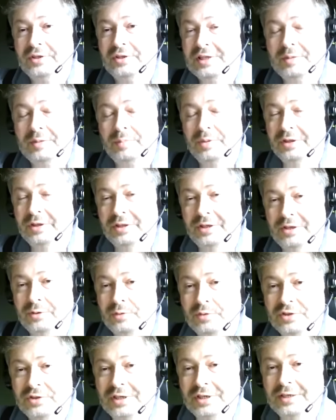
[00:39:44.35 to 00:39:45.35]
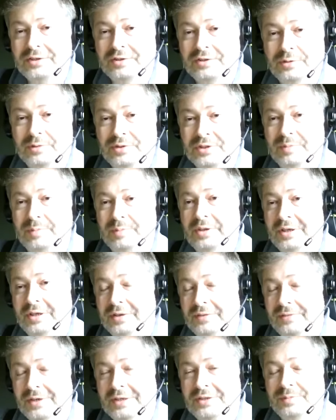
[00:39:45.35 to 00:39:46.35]
It's like building a new site, so it's a big
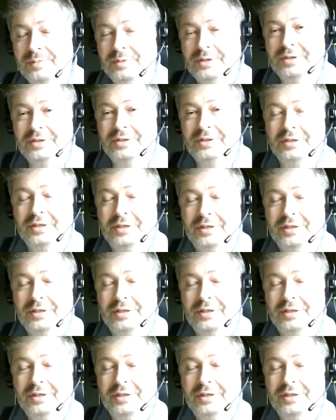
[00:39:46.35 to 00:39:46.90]
investment,